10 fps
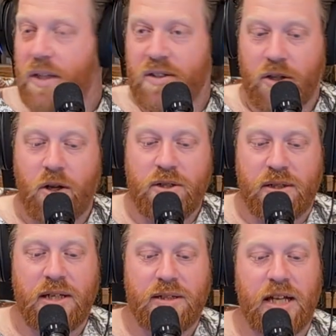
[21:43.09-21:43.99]
So those
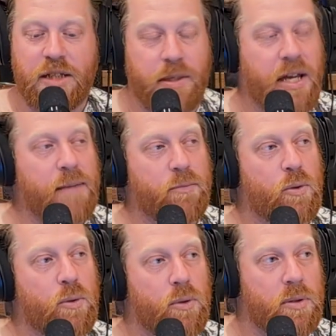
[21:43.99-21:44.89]
6 things became
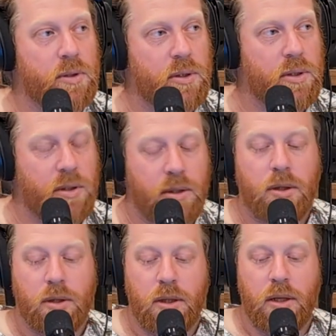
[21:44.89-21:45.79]
law
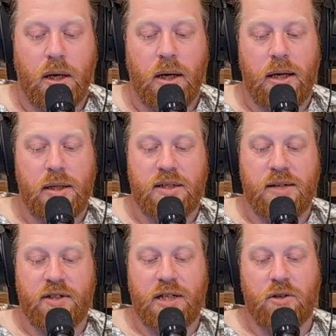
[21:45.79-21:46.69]
in
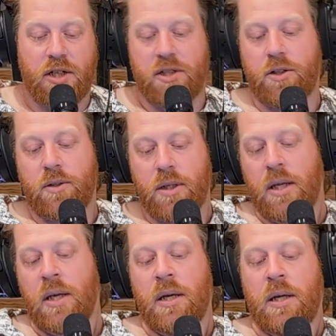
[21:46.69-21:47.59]
1792.
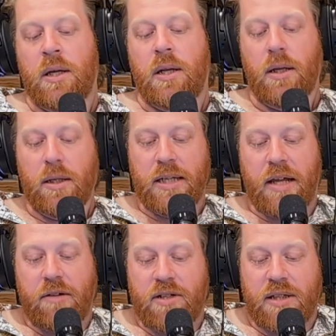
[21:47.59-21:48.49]

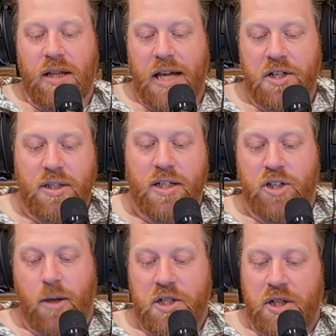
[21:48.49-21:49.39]
Now, there is the legend that
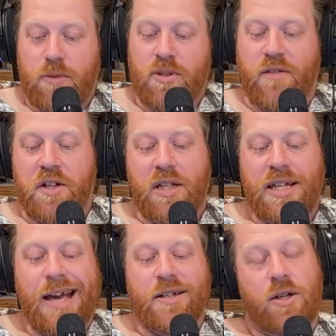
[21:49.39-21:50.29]
Joey G was
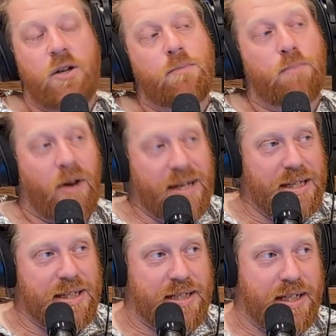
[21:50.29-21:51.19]
eventually executed by
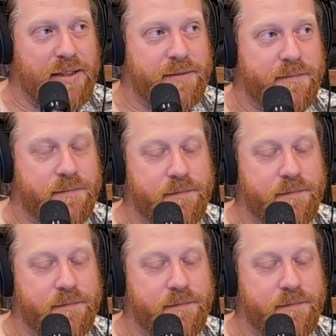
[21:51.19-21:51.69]
guillotine.